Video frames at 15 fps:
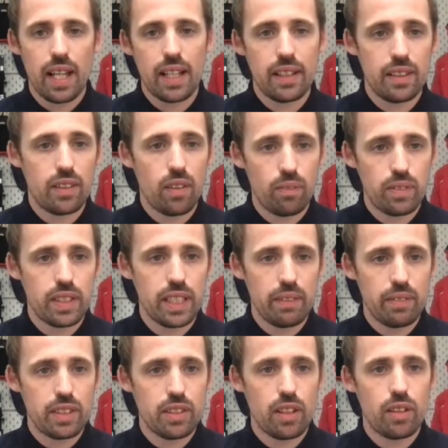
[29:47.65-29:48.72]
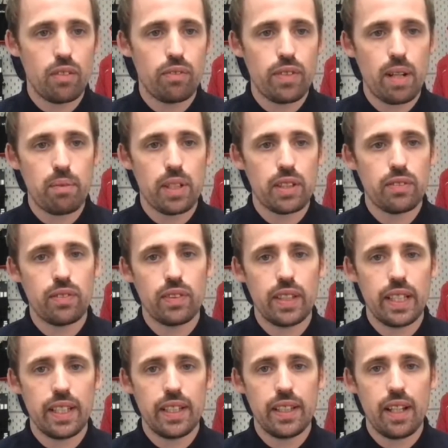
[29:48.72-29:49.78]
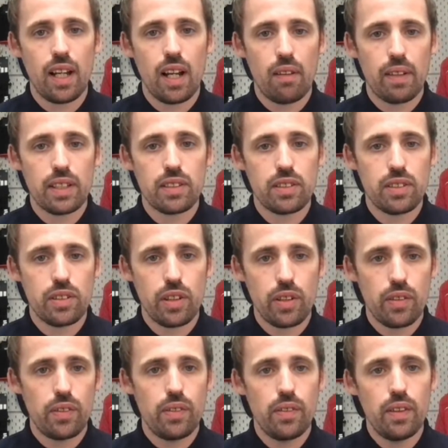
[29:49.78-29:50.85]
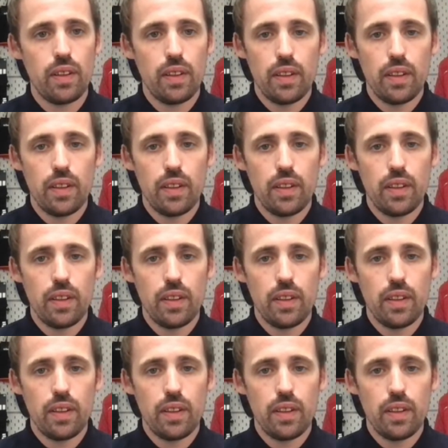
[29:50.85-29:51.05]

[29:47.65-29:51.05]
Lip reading: and obviously the recycled fabrics for the OS2